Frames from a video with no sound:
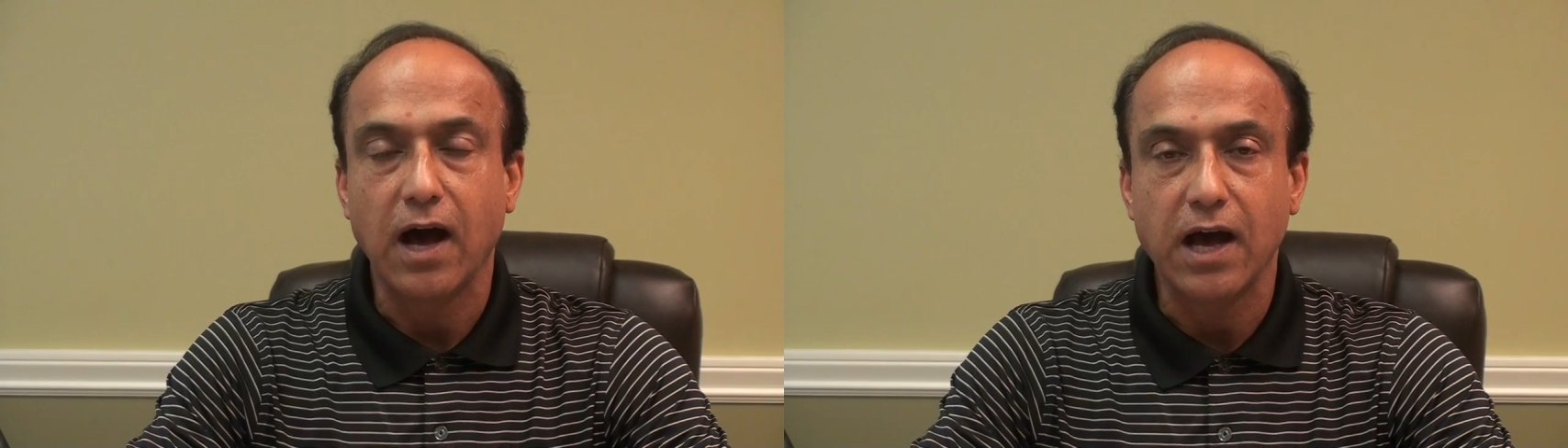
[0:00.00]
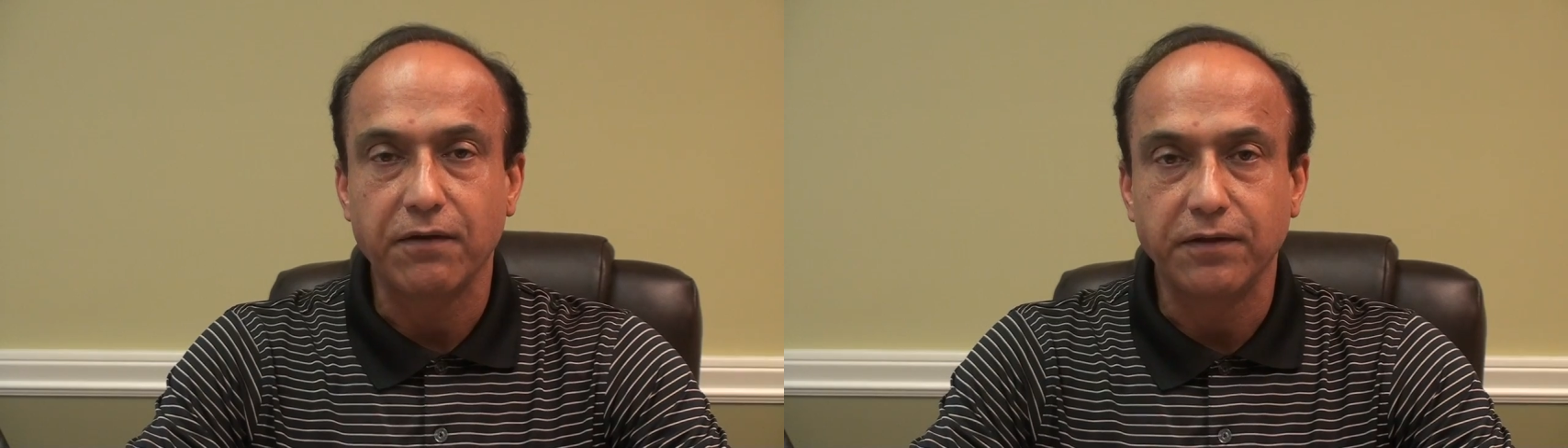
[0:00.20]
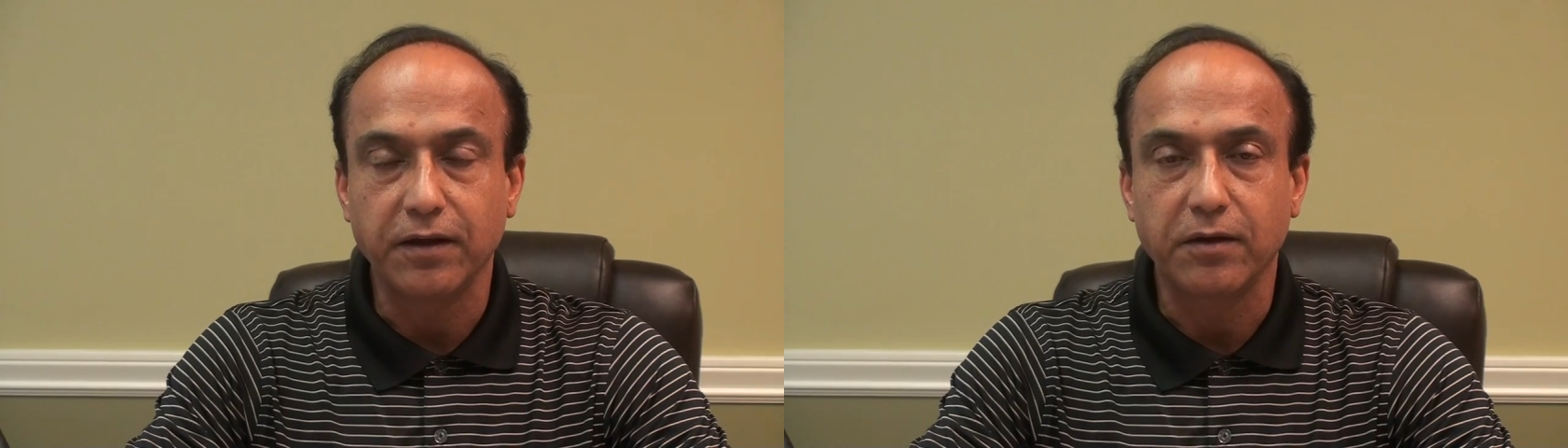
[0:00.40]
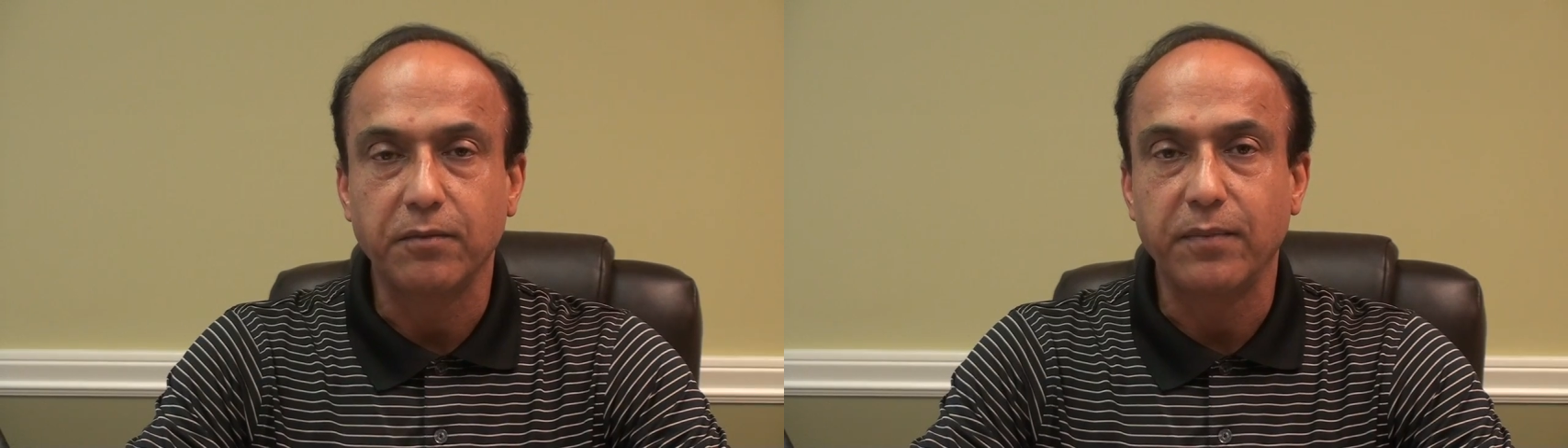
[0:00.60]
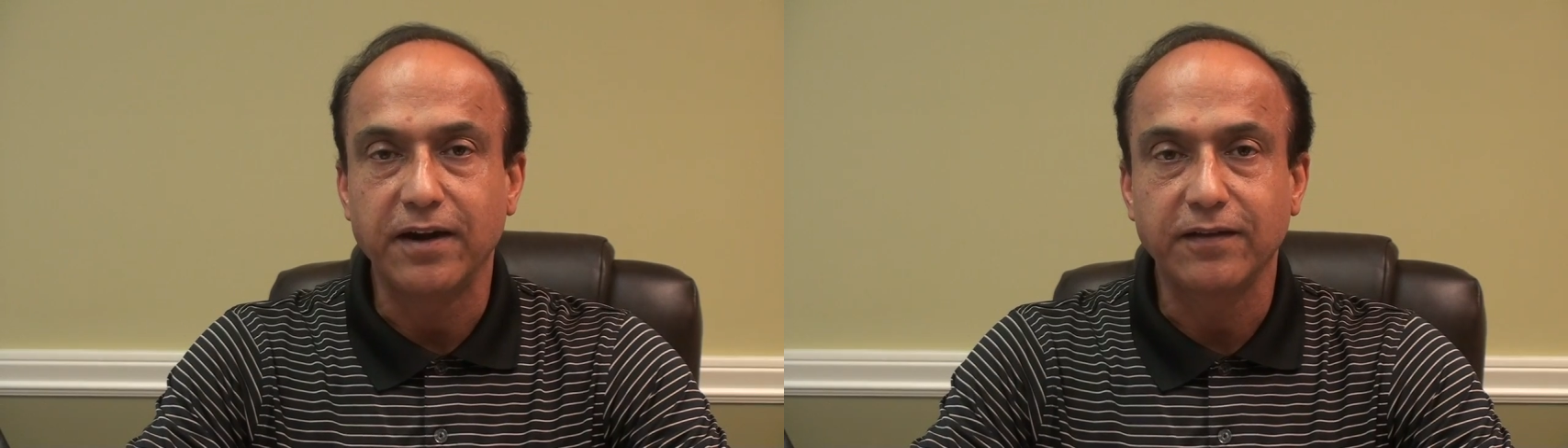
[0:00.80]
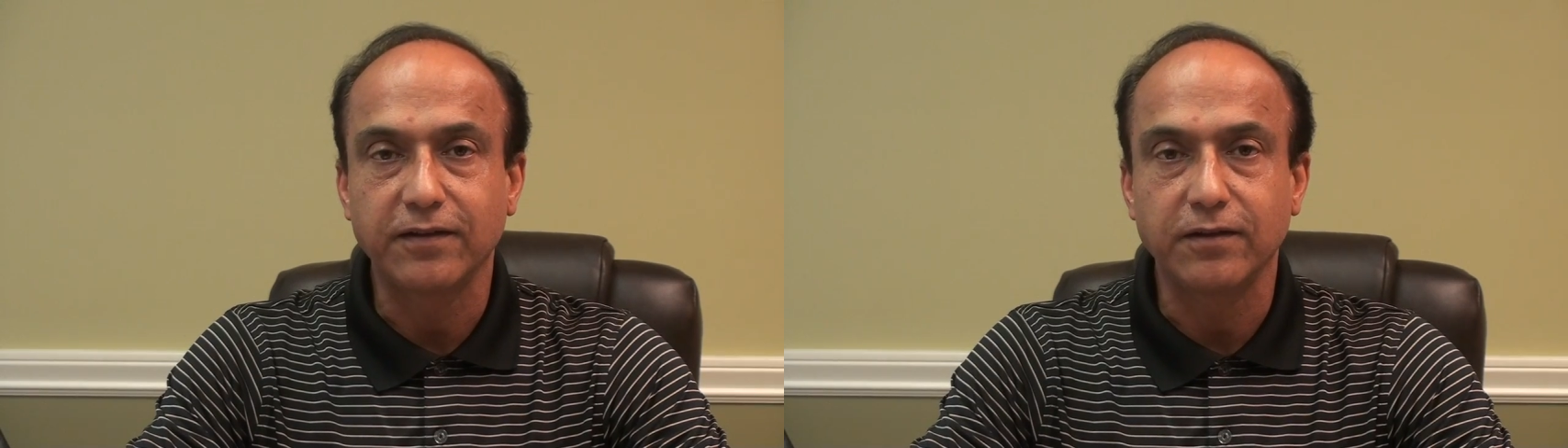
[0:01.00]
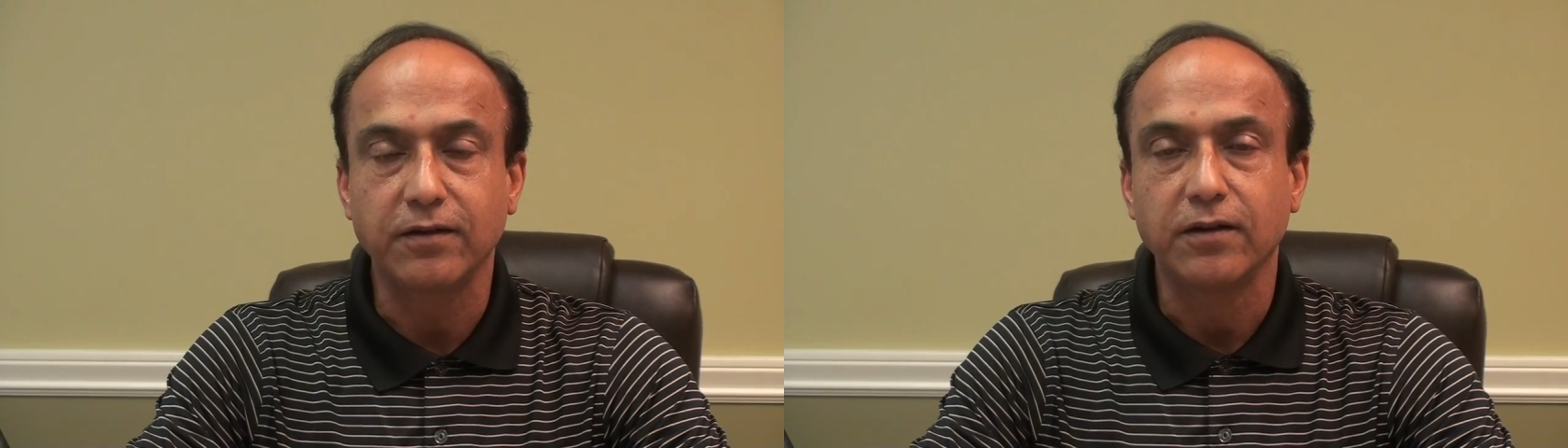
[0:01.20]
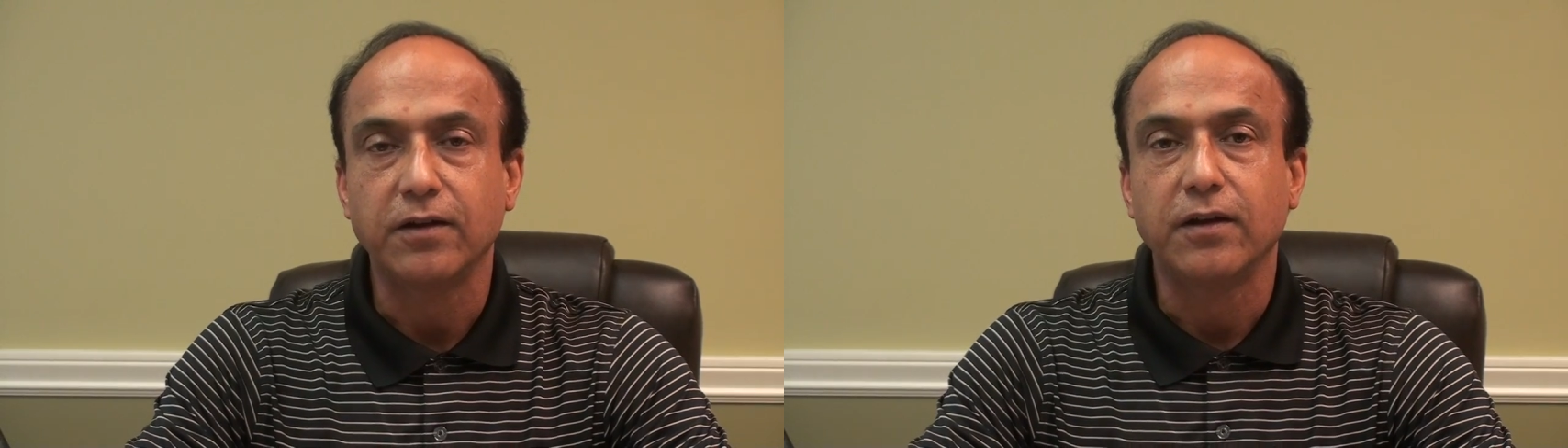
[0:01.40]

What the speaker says: Ayurvedic medicine